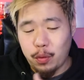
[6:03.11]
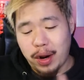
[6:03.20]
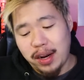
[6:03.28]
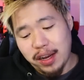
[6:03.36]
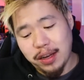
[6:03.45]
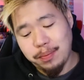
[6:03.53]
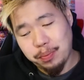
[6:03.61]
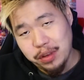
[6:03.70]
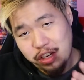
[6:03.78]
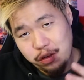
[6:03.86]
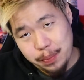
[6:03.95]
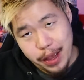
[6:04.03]
we're rating it
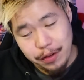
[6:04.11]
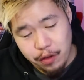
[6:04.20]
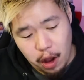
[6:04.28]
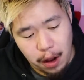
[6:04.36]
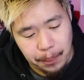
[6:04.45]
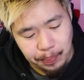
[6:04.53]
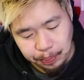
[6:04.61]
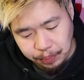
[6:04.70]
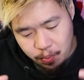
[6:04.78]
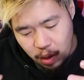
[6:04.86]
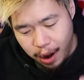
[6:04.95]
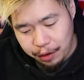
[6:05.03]
just based on
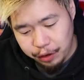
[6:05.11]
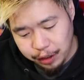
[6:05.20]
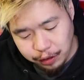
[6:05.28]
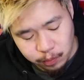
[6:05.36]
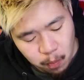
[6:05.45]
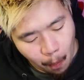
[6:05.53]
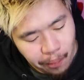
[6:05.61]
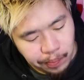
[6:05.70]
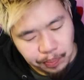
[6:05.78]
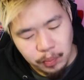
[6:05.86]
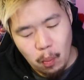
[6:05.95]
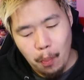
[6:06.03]
how it is,
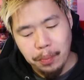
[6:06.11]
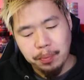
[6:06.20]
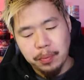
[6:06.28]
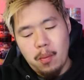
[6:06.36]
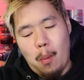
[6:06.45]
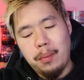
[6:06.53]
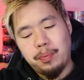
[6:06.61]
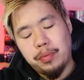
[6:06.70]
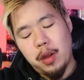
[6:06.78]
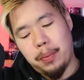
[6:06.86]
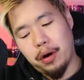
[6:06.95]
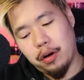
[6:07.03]

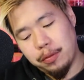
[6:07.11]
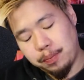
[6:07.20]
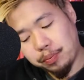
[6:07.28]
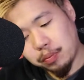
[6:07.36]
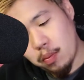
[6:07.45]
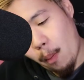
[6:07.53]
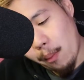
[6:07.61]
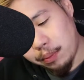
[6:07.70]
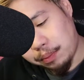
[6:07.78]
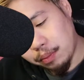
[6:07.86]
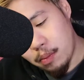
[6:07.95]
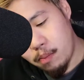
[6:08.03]
the burger,
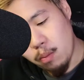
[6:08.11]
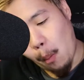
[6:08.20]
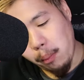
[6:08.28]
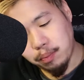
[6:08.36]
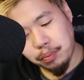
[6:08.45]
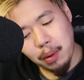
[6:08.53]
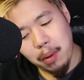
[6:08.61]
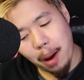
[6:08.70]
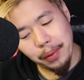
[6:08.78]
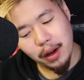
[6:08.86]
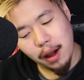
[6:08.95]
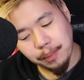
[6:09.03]

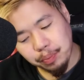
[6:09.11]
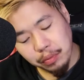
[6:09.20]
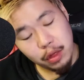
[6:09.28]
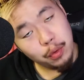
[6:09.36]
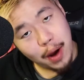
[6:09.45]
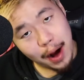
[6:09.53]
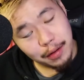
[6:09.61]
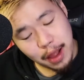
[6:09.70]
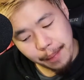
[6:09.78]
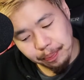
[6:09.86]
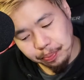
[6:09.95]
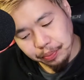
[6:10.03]
probably a three out of
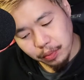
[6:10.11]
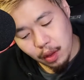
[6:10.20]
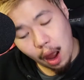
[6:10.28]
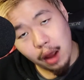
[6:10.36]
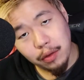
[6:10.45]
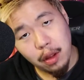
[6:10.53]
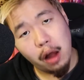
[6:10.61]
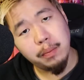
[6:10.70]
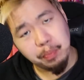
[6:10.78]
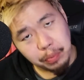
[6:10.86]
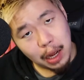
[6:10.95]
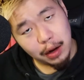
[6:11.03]
ten. Hot dog,
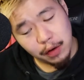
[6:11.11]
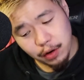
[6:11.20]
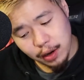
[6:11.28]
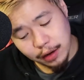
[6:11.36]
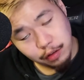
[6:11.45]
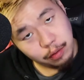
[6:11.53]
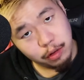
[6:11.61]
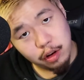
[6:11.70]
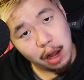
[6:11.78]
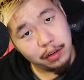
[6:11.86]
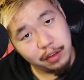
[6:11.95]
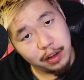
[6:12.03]
I'll give it a nice
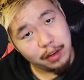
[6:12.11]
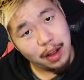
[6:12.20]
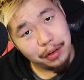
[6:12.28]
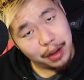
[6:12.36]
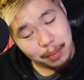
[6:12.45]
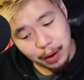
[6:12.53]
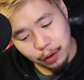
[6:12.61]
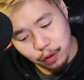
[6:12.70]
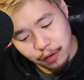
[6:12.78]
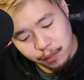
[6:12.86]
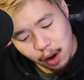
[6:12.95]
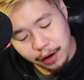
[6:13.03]
solid six out of ten
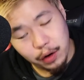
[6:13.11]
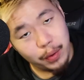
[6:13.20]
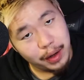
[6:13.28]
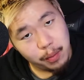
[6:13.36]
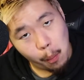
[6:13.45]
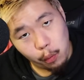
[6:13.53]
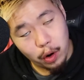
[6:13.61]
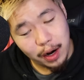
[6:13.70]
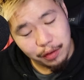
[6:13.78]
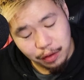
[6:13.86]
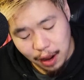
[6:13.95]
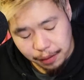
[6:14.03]
microwave. Onion ring, one
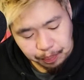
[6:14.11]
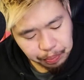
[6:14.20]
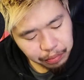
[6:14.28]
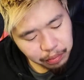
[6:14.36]
out of ten.